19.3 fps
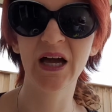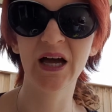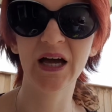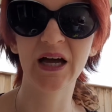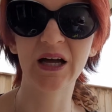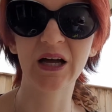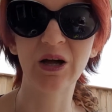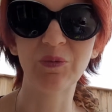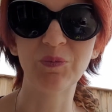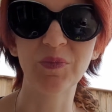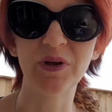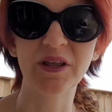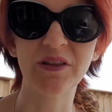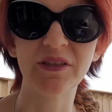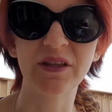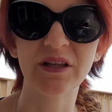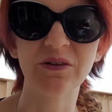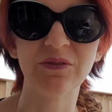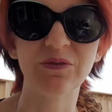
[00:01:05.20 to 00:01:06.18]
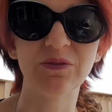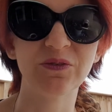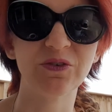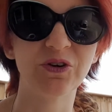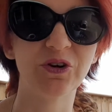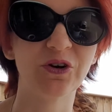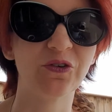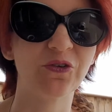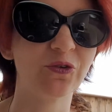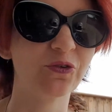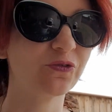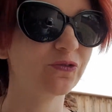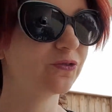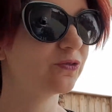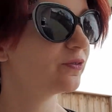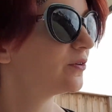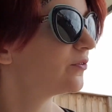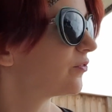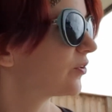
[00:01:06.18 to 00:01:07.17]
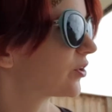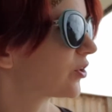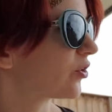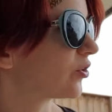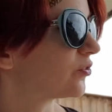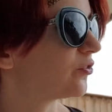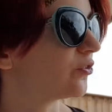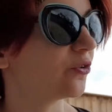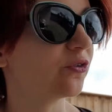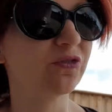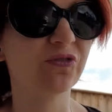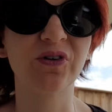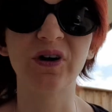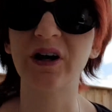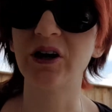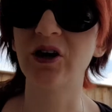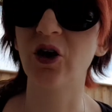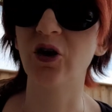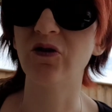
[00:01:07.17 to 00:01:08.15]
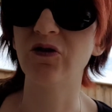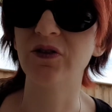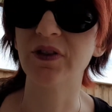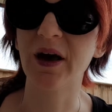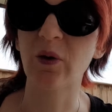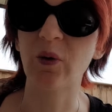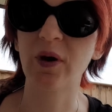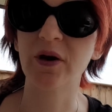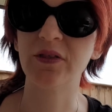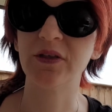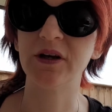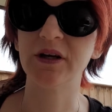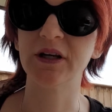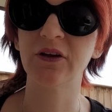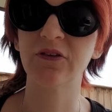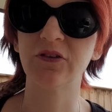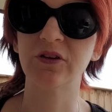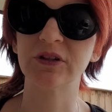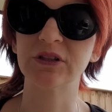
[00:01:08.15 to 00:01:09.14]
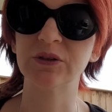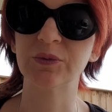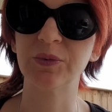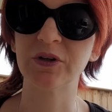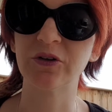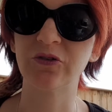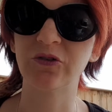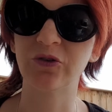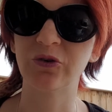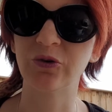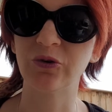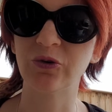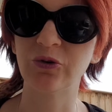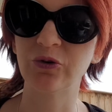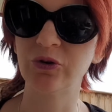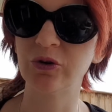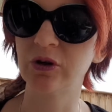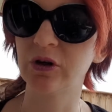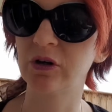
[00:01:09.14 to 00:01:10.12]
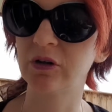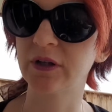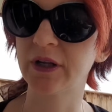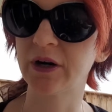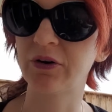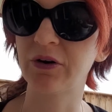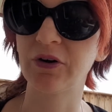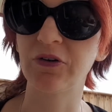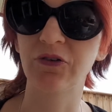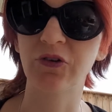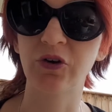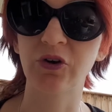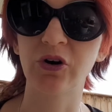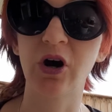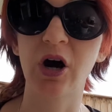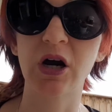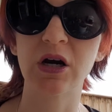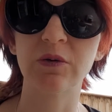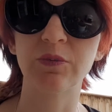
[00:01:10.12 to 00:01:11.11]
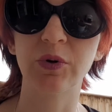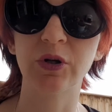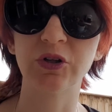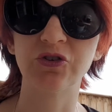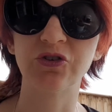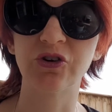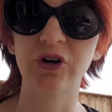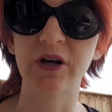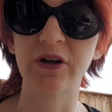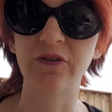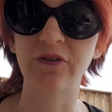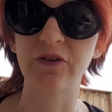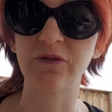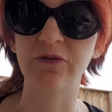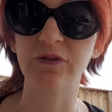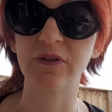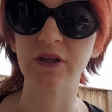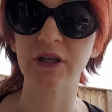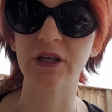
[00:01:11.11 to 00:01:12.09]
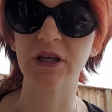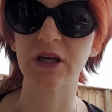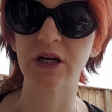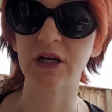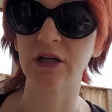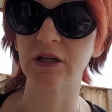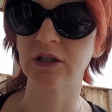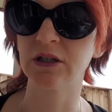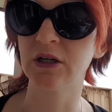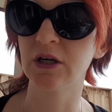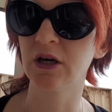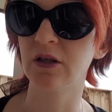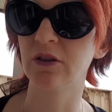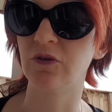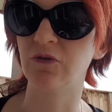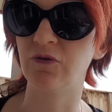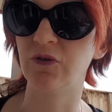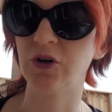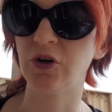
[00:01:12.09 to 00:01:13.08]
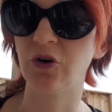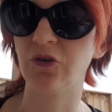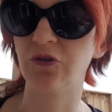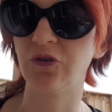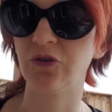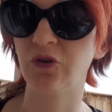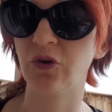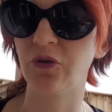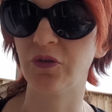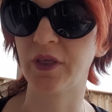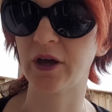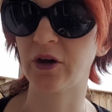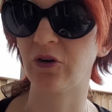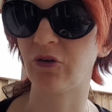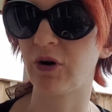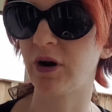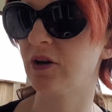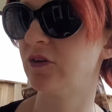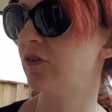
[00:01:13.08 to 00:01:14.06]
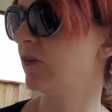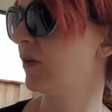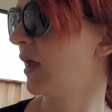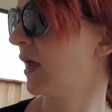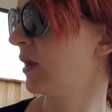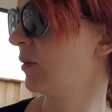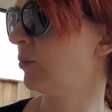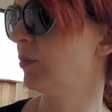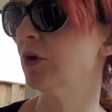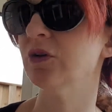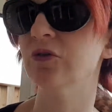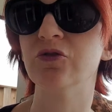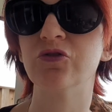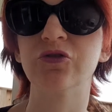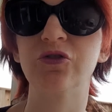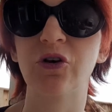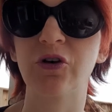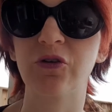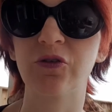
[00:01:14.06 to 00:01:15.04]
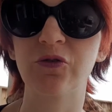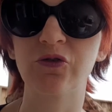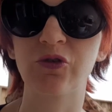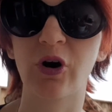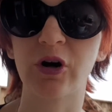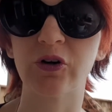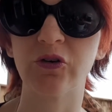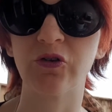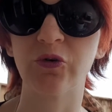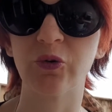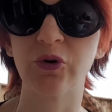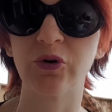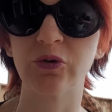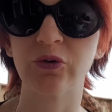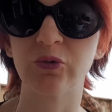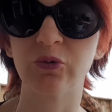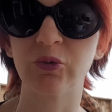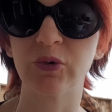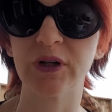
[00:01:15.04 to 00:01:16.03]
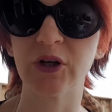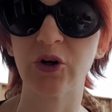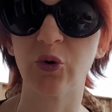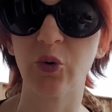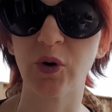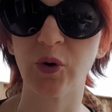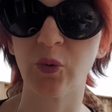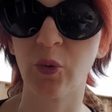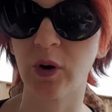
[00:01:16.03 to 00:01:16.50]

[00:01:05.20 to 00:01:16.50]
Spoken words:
And then, you know, sort of if I go too far over that way, then it gets a little bit too glary, so I apologise if the video is not that great today, but trying to do a really quick